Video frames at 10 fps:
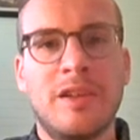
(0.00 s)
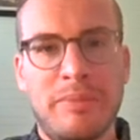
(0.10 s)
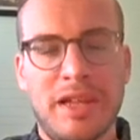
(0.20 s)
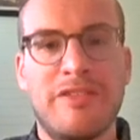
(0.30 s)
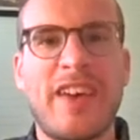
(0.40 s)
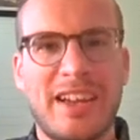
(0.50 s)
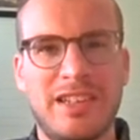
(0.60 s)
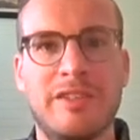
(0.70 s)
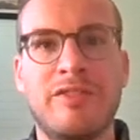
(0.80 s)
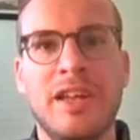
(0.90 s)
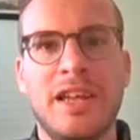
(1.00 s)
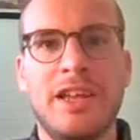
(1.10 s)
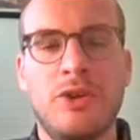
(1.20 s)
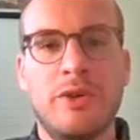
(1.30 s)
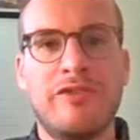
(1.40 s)
to be effective
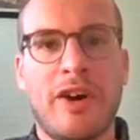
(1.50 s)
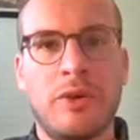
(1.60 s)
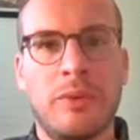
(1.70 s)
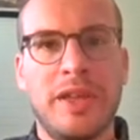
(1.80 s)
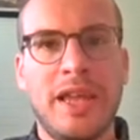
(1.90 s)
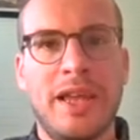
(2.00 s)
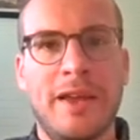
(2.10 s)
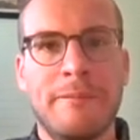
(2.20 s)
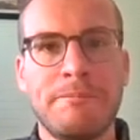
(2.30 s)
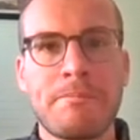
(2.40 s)
in your final year.